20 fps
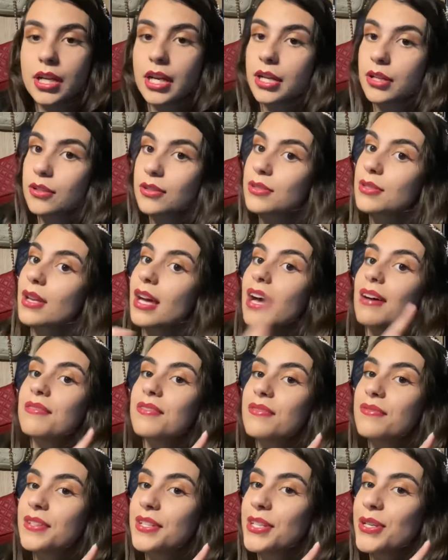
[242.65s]
I also have a
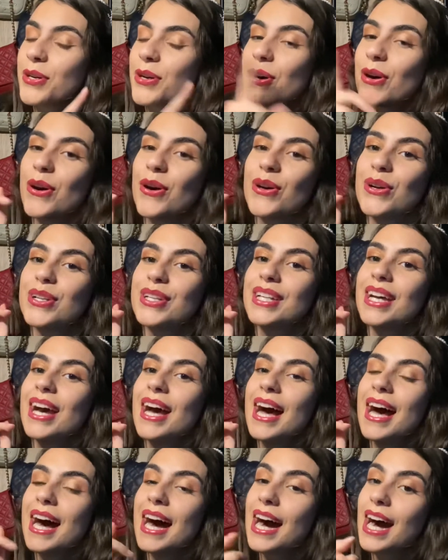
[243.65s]
video on
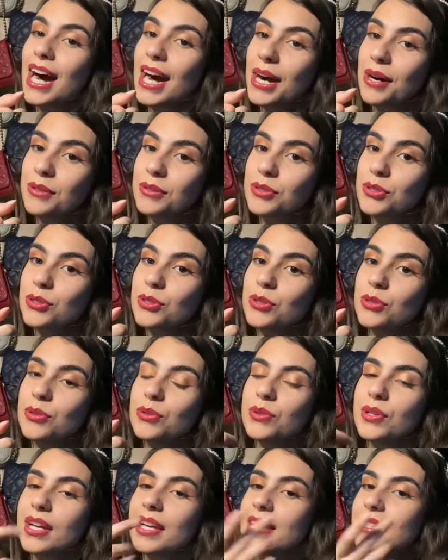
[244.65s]
how
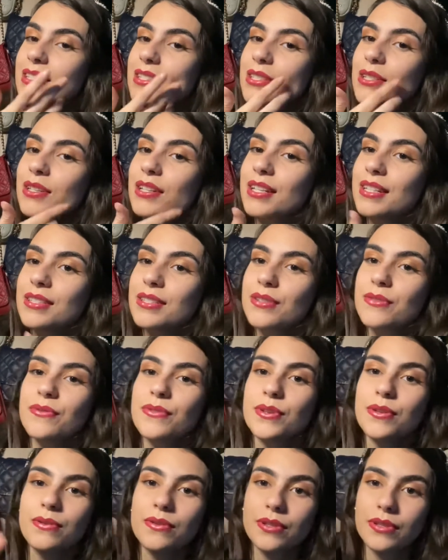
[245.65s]
to ace your
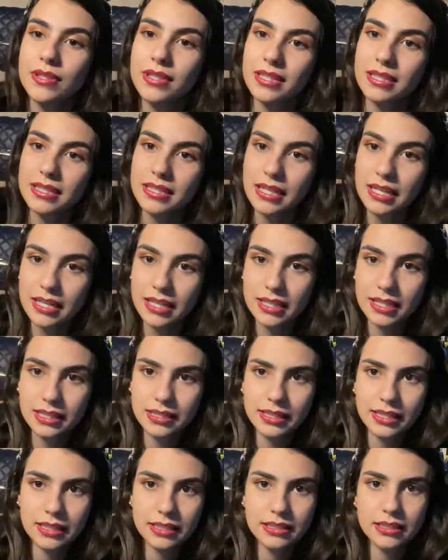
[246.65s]
interview. You can
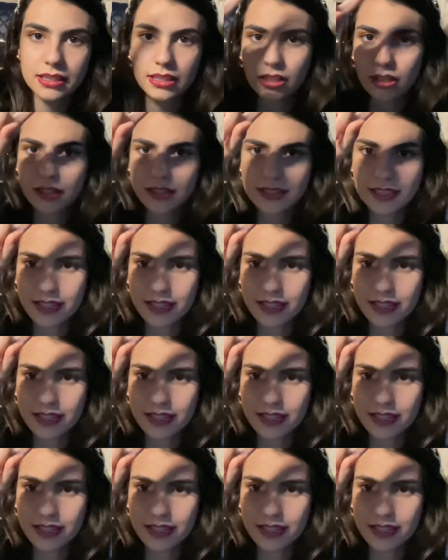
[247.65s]
click the cards.